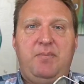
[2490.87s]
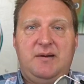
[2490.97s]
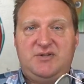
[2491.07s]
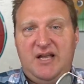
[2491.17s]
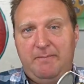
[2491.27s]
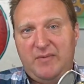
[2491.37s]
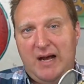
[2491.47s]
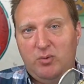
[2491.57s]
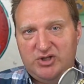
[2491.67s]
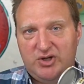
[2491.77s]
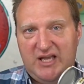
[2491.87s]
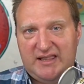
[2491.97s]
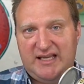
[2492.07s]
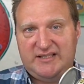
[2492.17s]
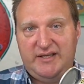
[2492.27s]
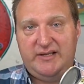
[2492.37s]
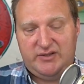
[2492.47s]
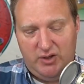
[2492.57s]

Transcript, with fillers: but I'm saying I want you to get that sense.